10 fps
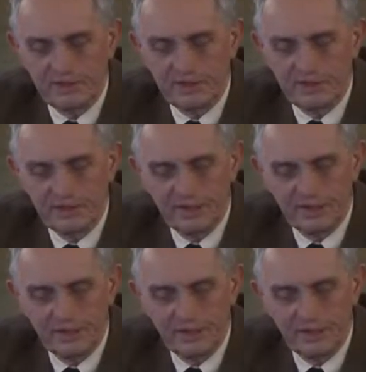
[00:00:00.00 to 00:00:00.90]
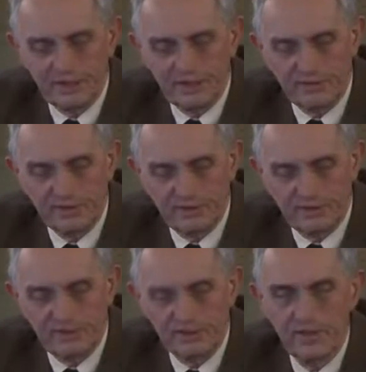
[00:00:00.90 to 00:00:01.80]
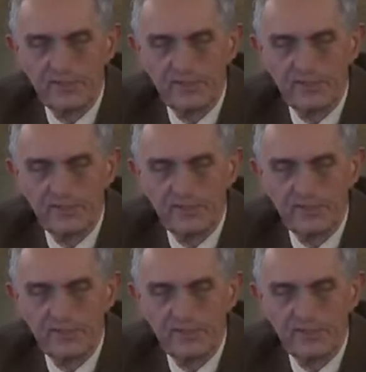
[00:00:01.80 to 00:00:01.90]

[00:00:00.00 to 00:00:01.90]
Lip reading: Coordination, and Governance.